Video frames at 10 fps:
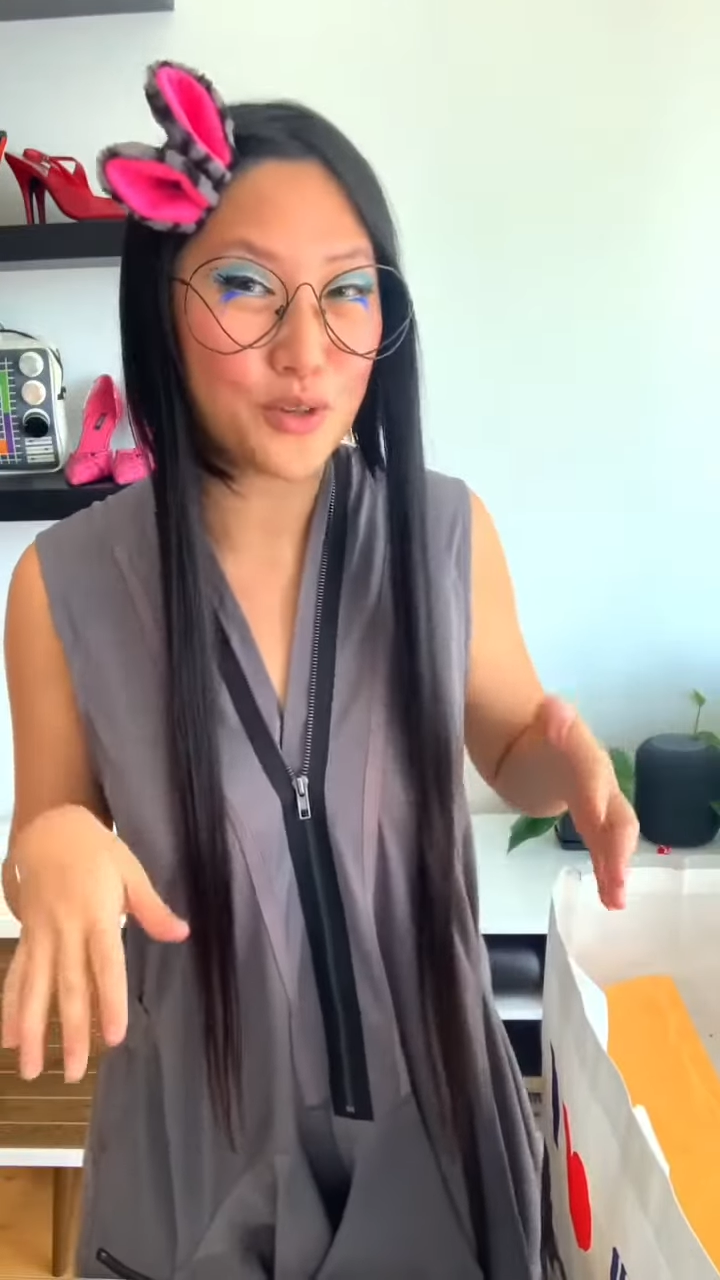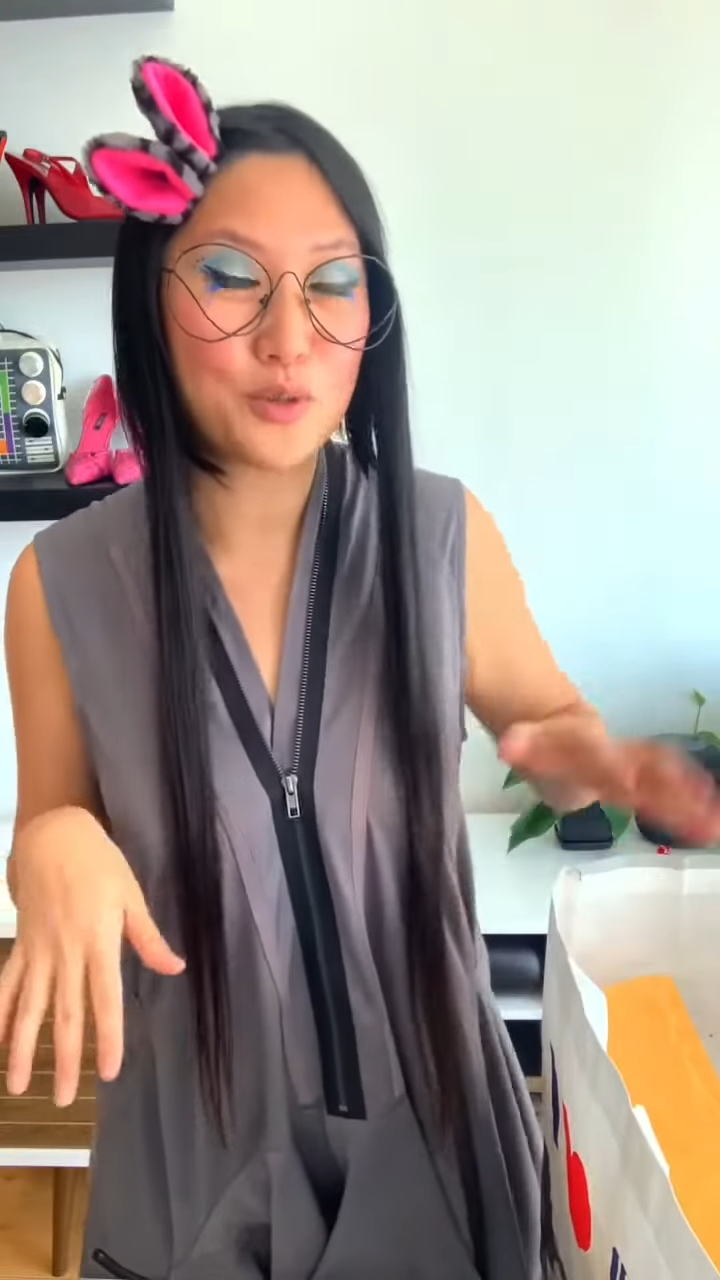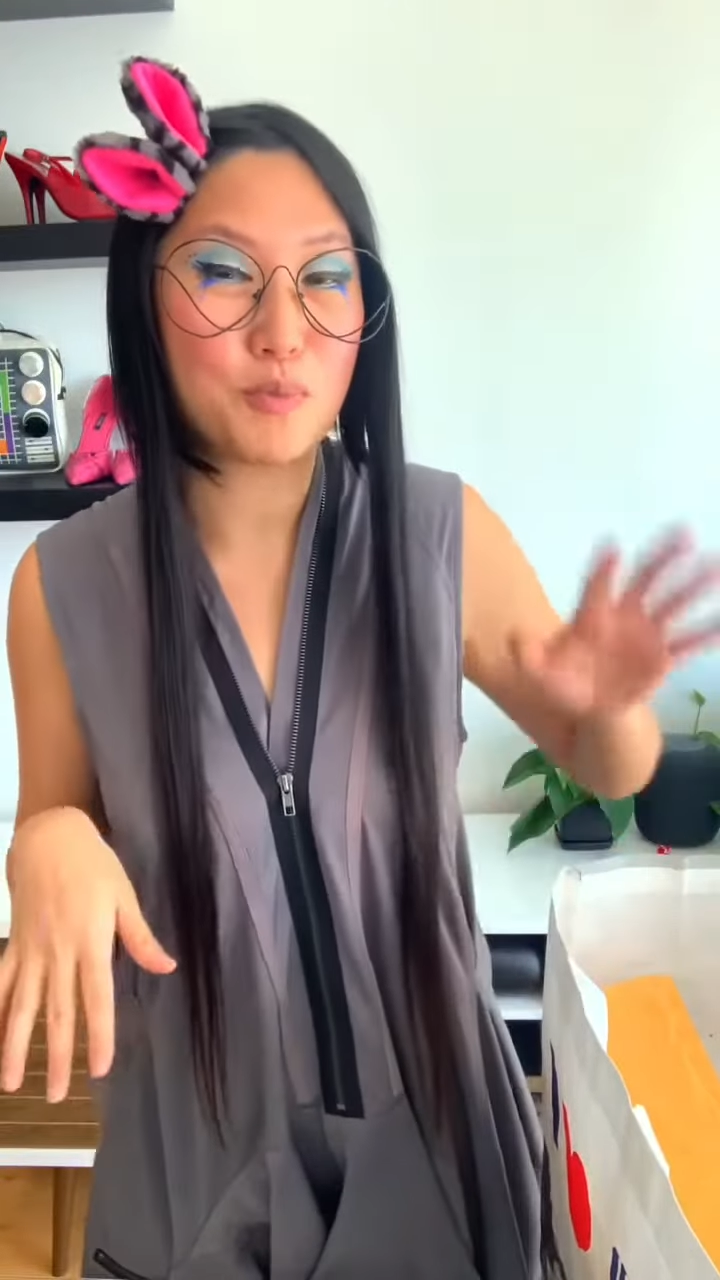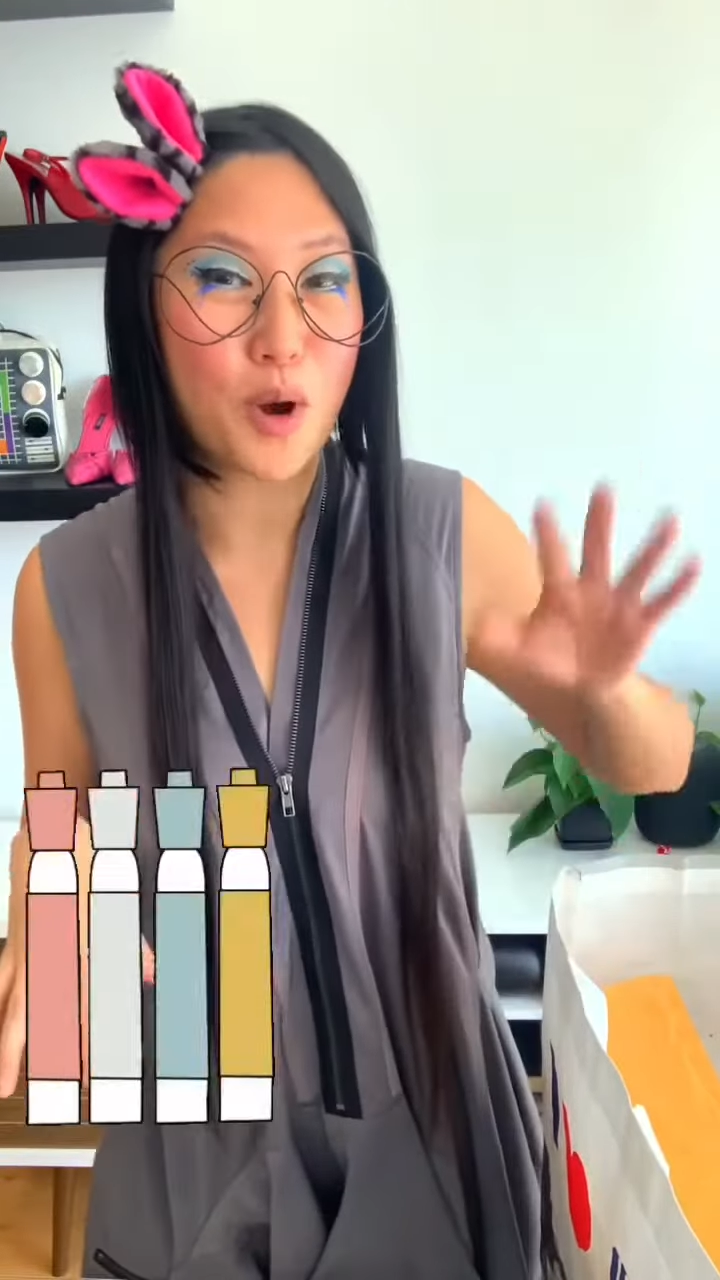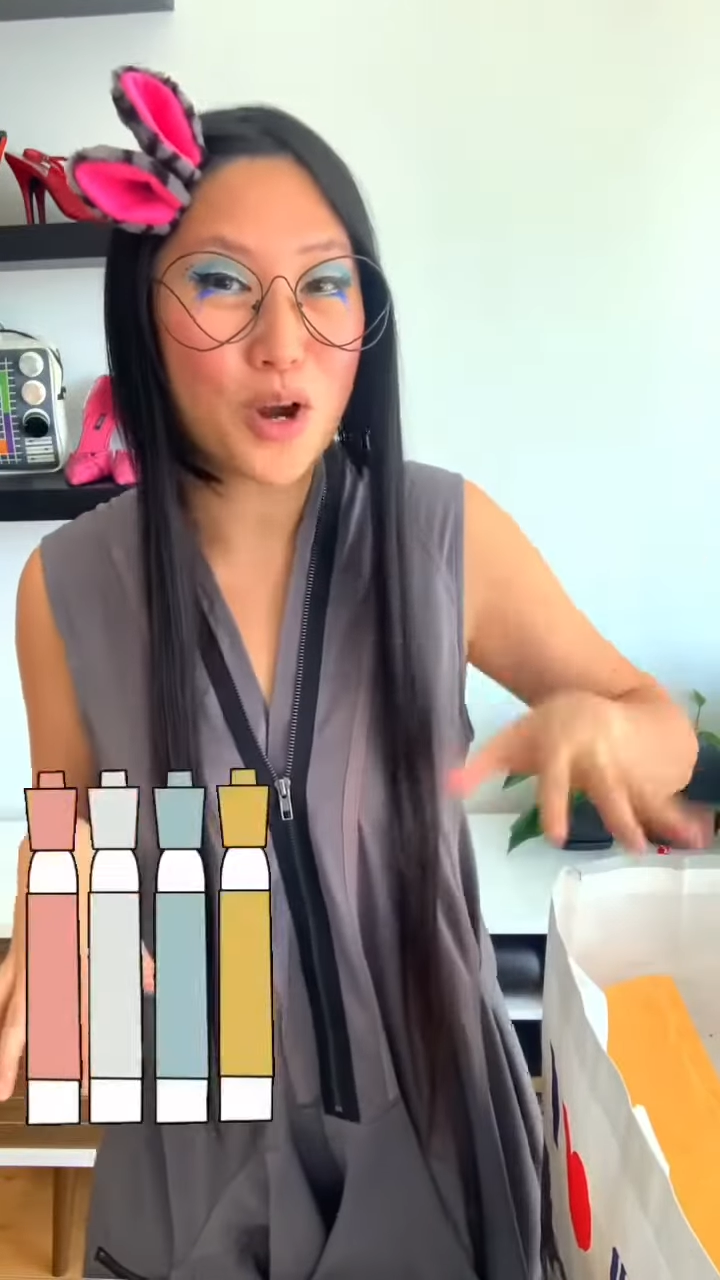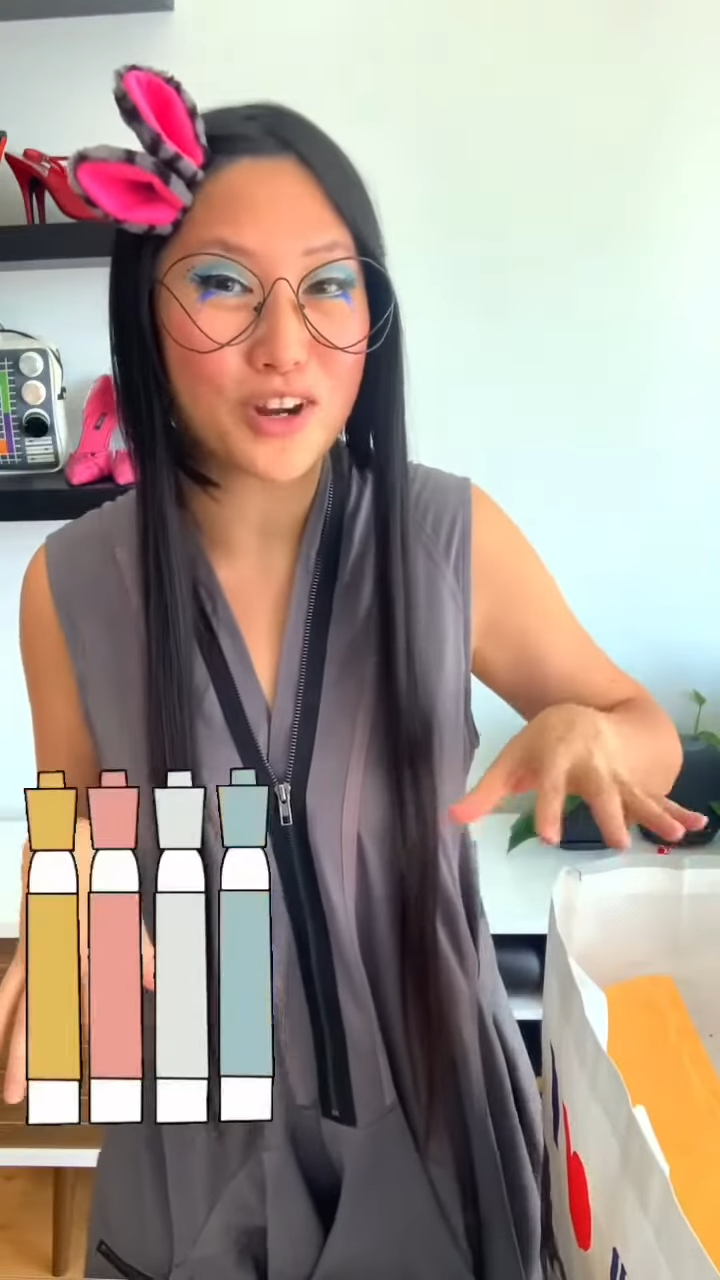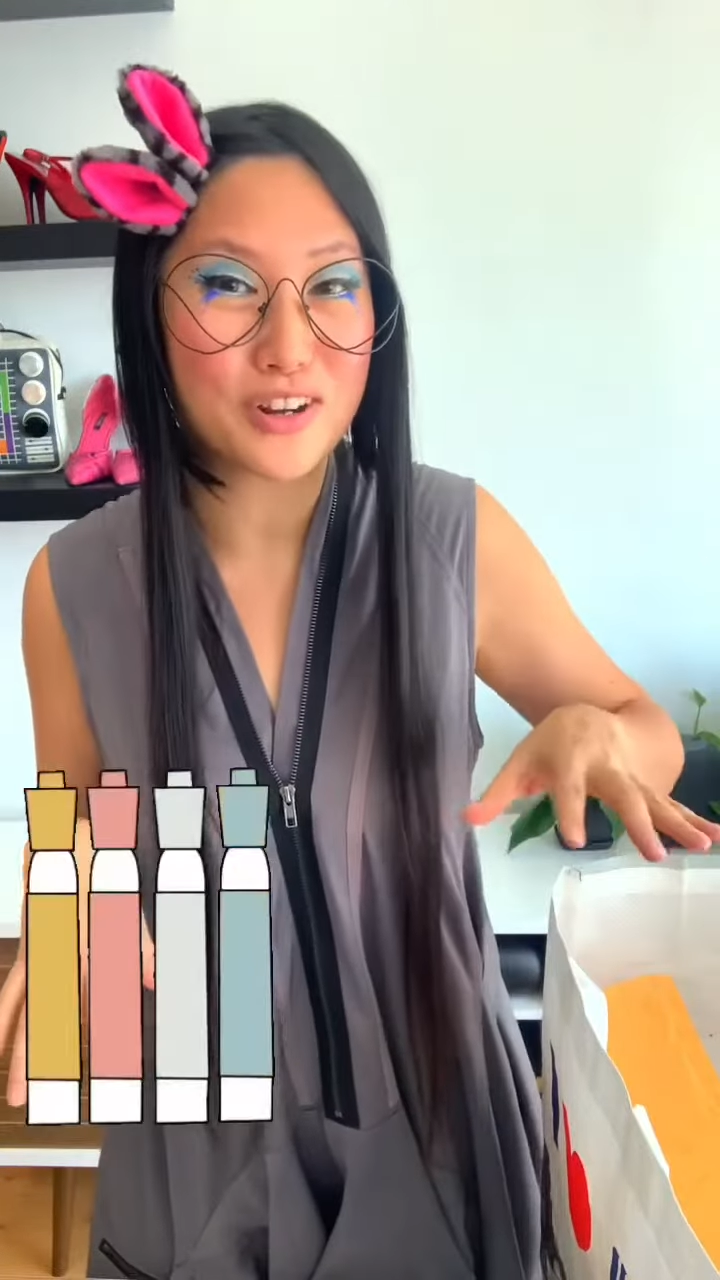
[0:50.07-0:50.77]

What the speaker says: markers